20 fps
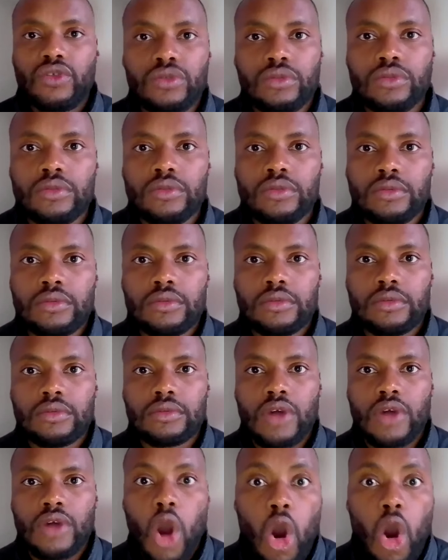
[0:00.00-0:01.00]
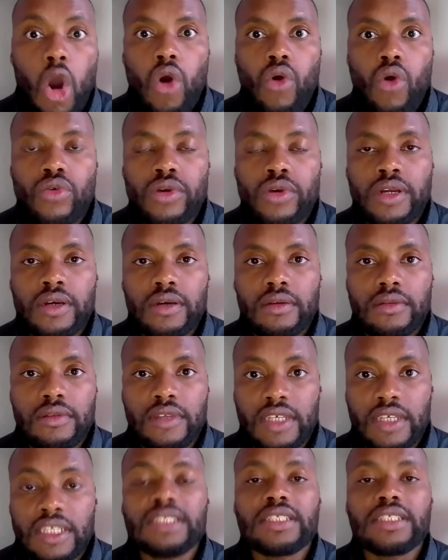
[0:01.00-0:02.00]
to oh. own
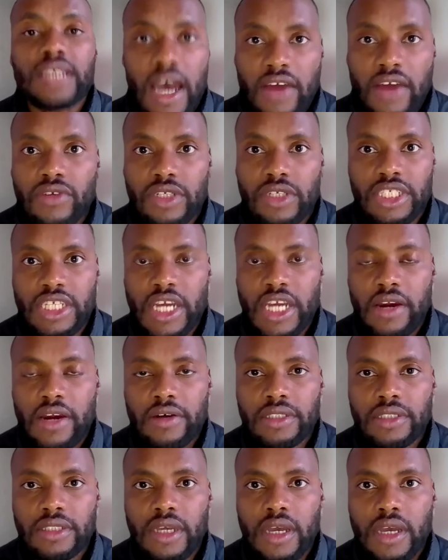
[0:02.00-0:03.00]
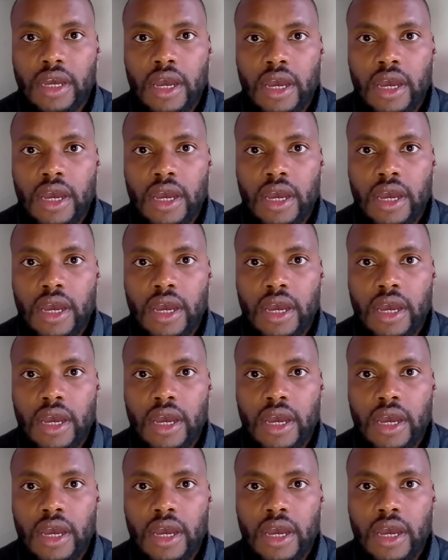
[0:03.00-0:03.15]
these 100 shares.